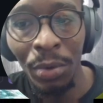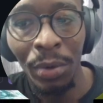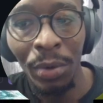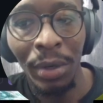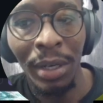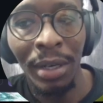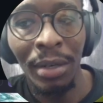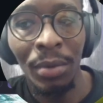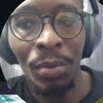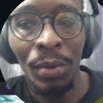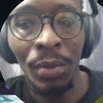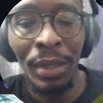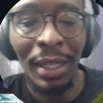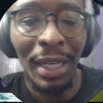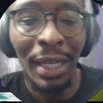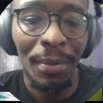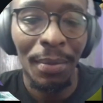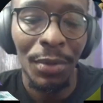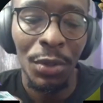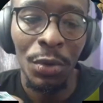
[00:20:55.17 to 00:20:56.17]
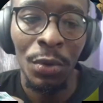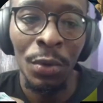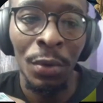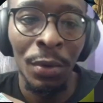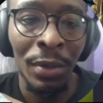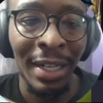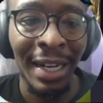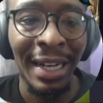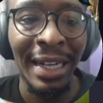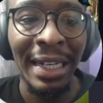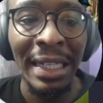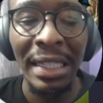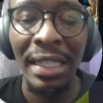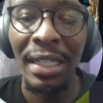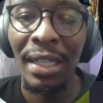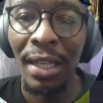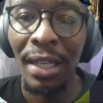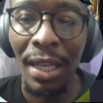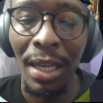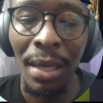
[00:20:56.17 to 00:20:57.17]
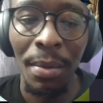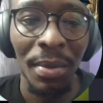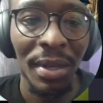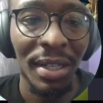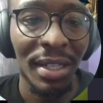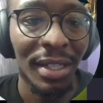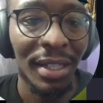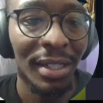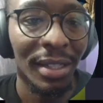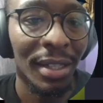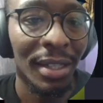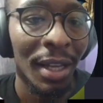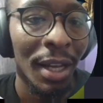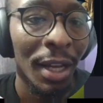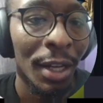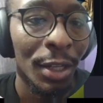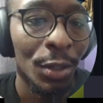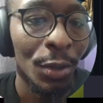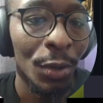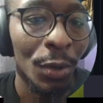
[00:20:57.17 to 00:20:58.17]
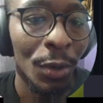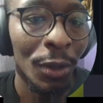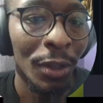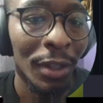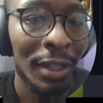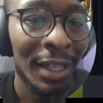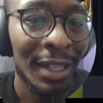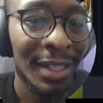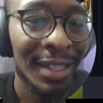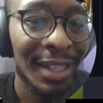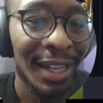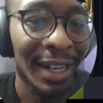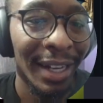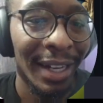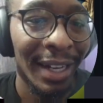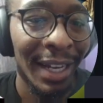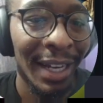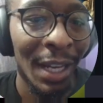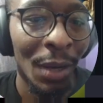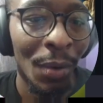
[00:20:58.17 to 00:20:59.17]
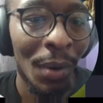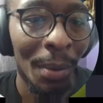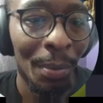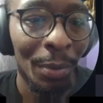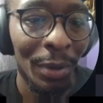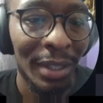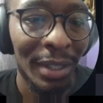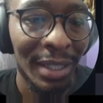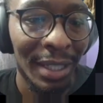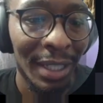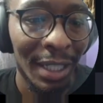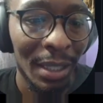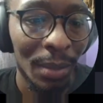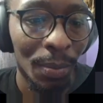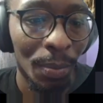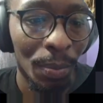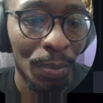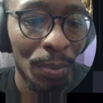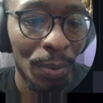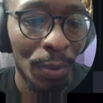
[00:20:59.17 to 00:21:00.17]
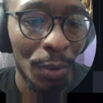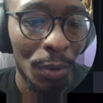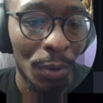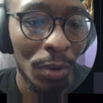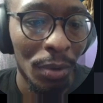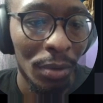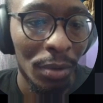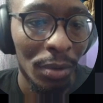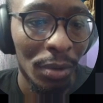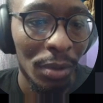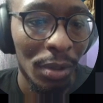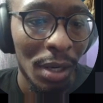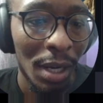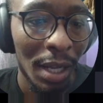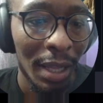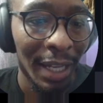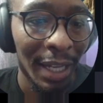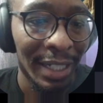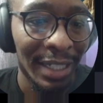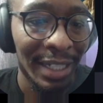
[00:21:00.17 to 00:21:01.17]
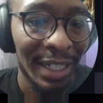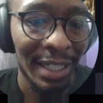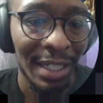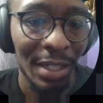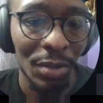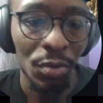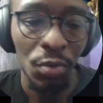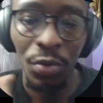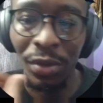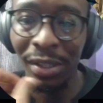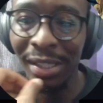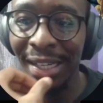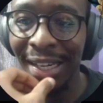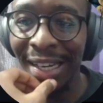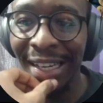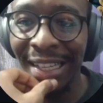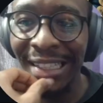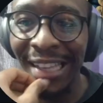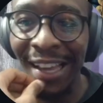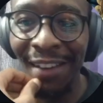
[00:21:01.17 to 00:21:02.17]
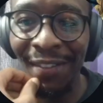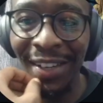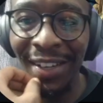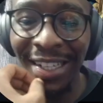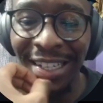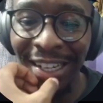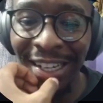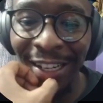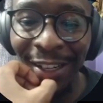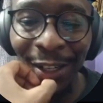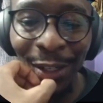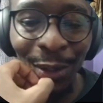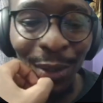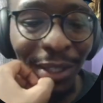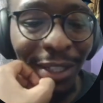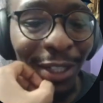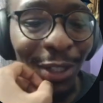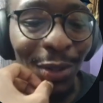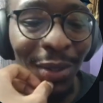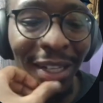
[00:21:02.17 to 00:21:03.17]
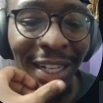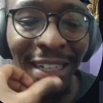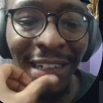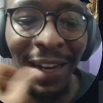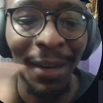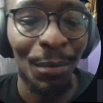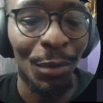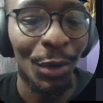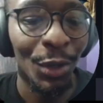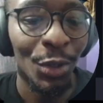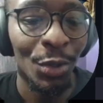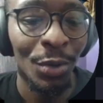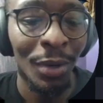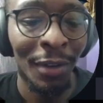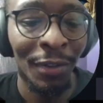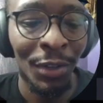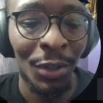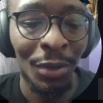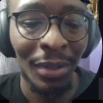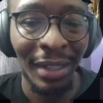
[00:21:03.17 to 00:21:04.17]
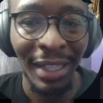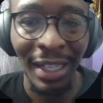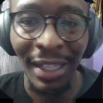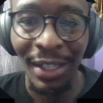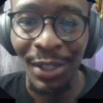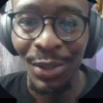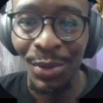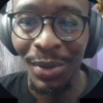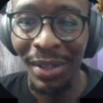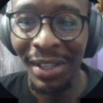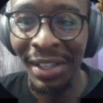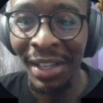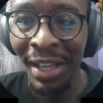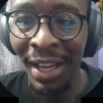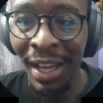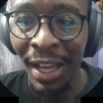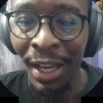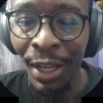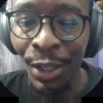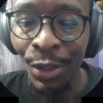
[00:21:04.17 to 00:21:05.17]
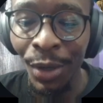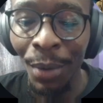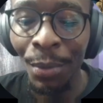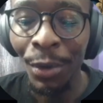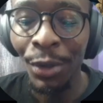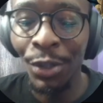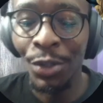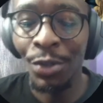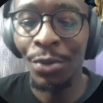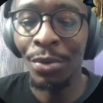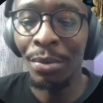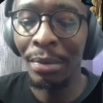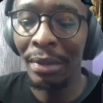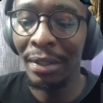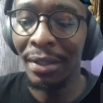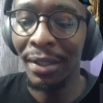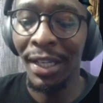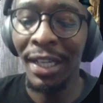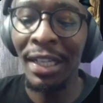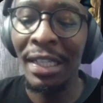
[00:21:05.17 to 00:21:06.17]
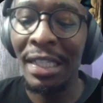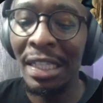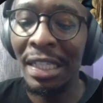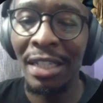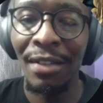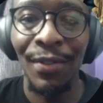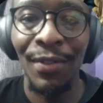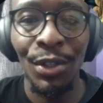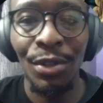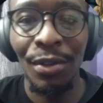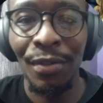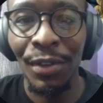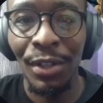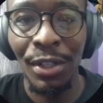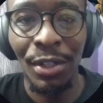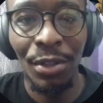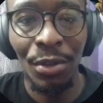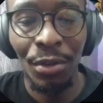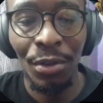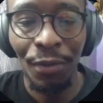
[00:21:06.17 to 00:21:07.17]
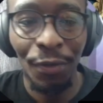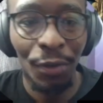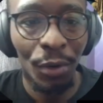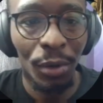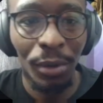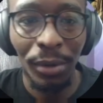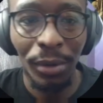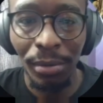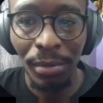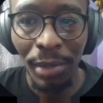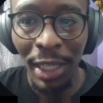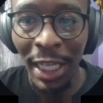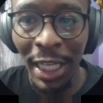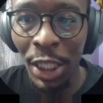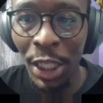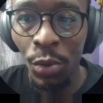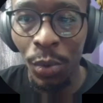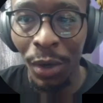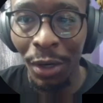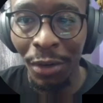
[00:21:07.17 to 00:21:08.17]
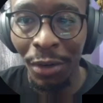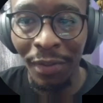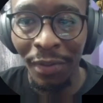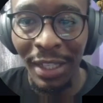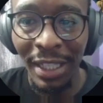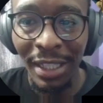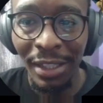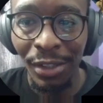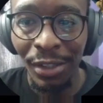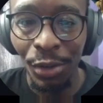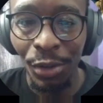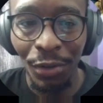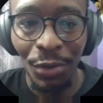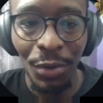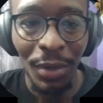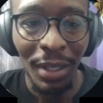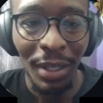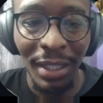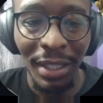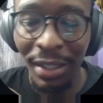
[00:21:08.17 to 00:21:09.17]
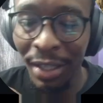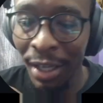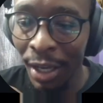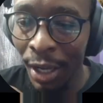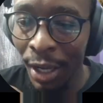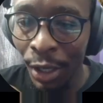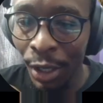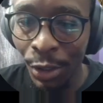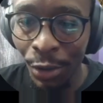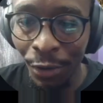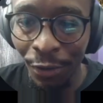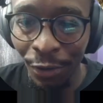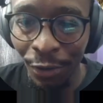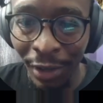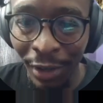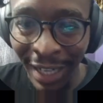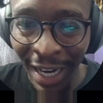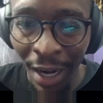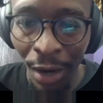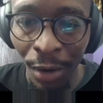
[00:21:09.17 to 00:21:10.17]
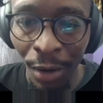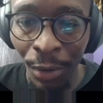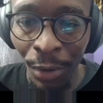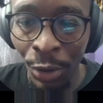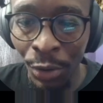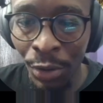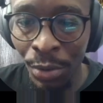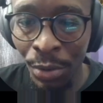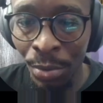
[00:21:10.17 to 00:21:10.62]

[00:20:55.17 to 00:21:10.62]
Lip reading: of when it comes to realistic images. So there's a Kling 1.6 Pro that just was released. I haven't really looked into that. I'm going to do a video on that as well. So I'm going to do each individual video for each one of these softwares. So for now, it was